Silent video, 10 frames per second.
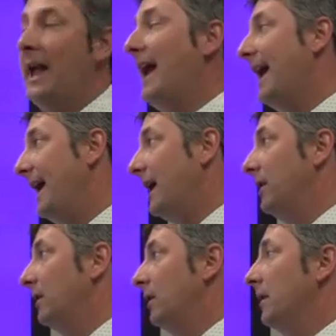
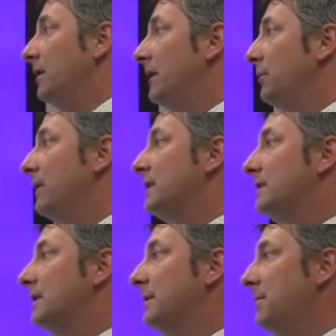And then we
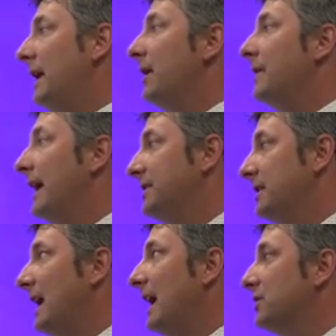compare that to
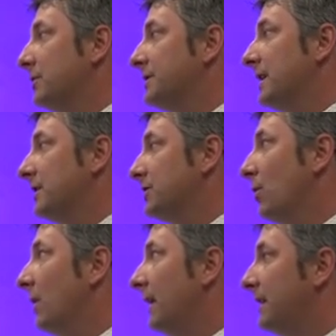the actual scale
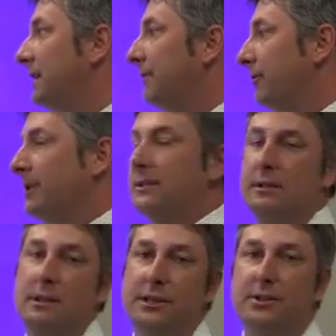score, and the difference
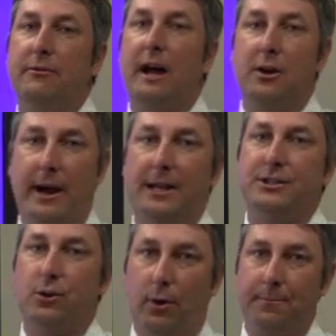is your value-added
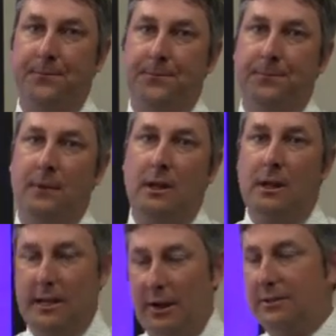score.
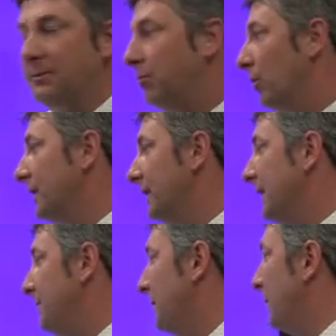Now, it's important to
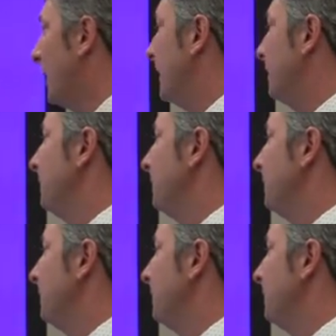keep in mind